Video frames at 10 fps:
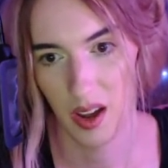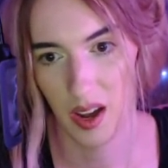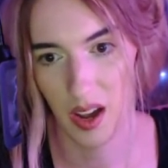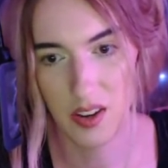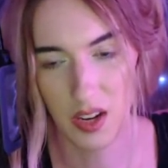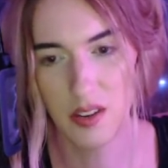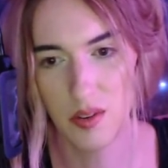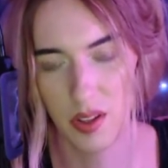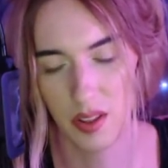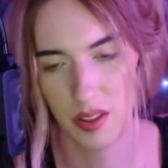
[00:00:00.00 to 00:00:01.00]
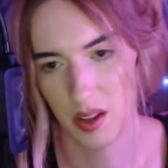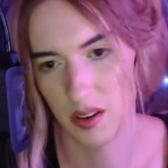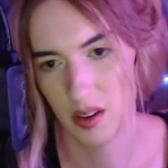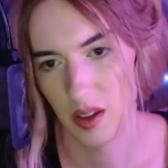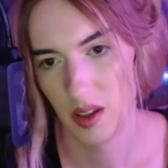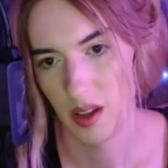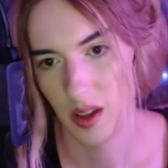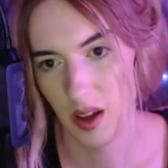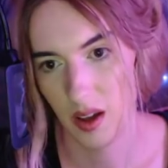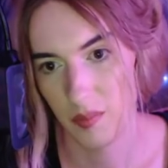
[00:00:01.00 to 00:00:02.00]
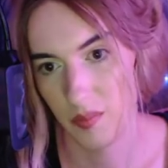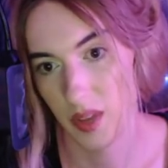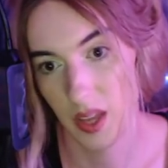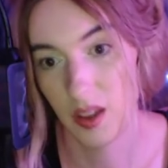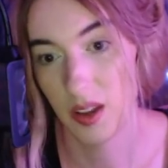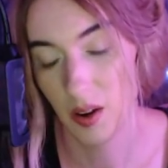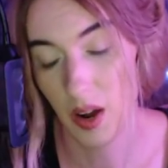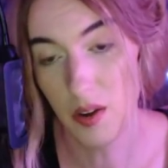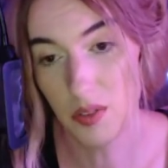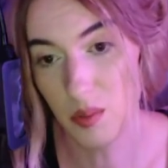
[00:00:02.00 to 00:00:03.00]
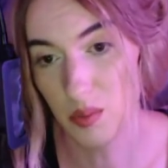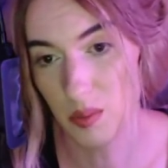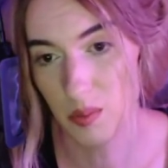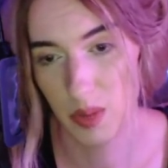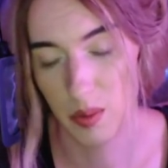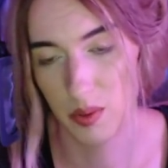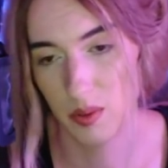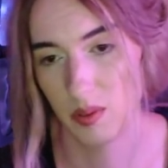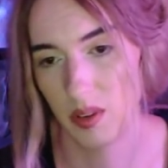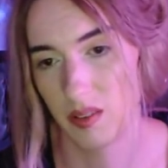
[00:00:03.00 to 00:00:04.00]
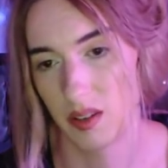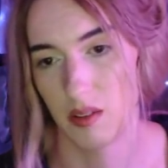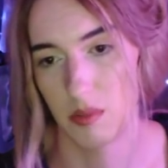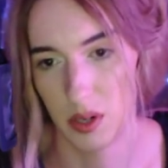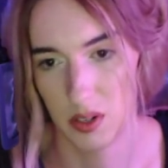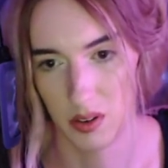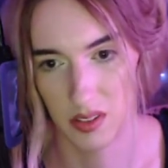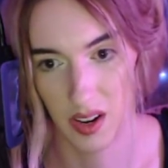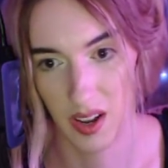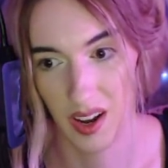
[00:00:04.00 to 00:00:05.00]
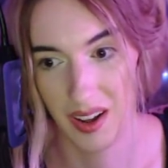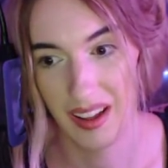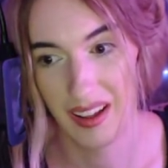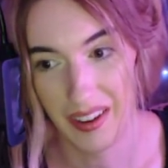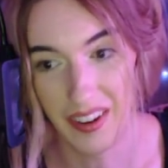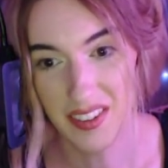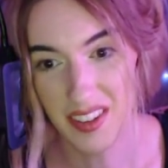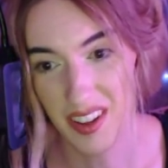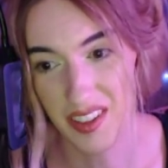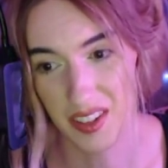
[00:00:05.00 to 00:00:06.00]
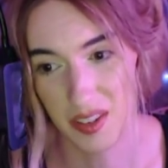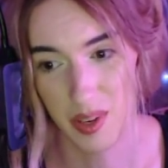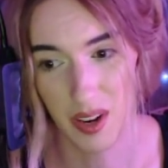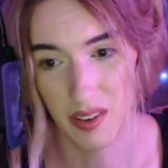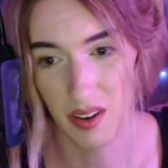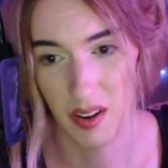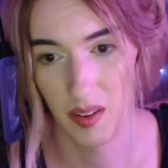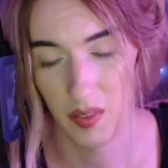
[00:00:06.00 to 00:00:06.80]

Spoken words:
I do think that, I know some people do have it covered by insurance, and honestly, I think it should be covered.